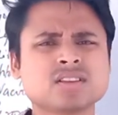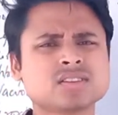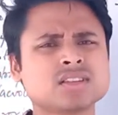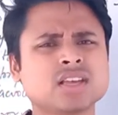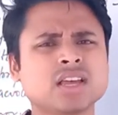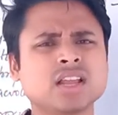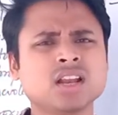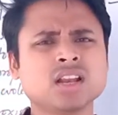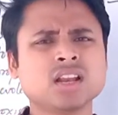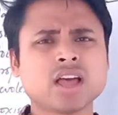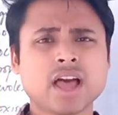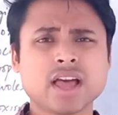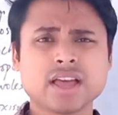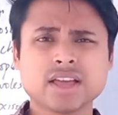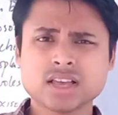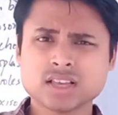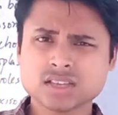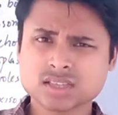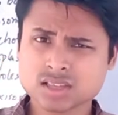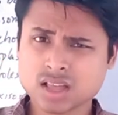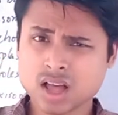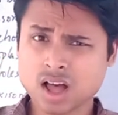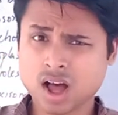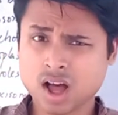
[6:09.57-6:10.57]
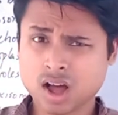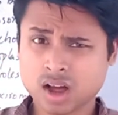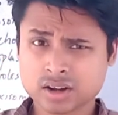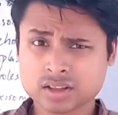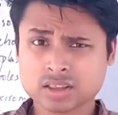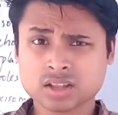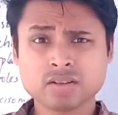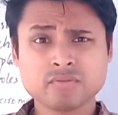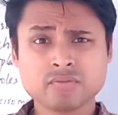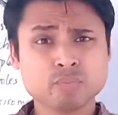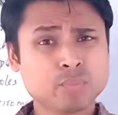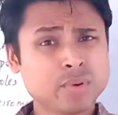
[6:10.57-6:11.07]
The cell
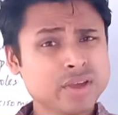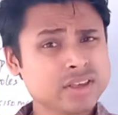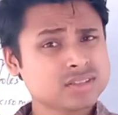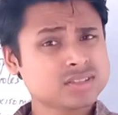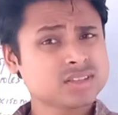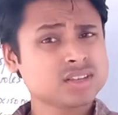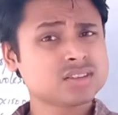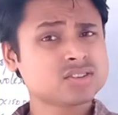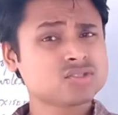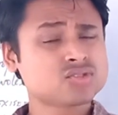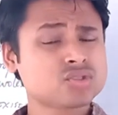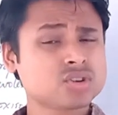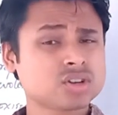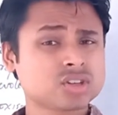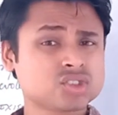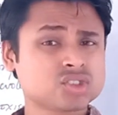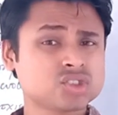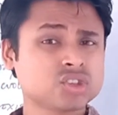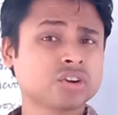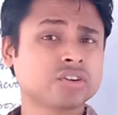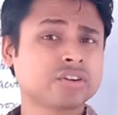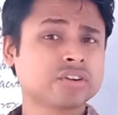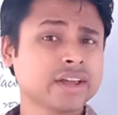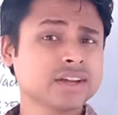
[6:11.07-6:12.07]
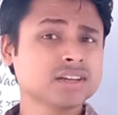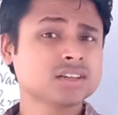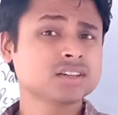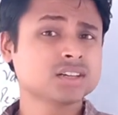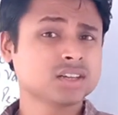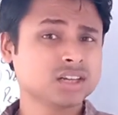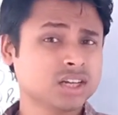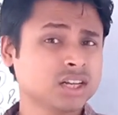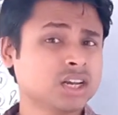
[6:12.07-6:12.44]
are the basic structure, right,